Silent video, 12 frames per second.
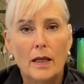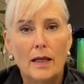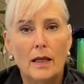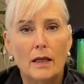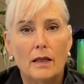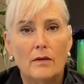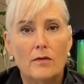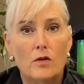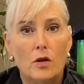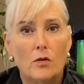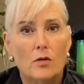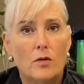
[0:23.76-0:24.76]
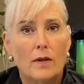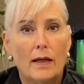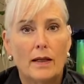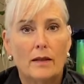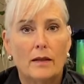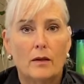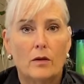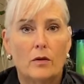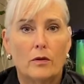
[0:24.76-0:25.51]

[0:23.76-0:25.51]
If you don't do that, it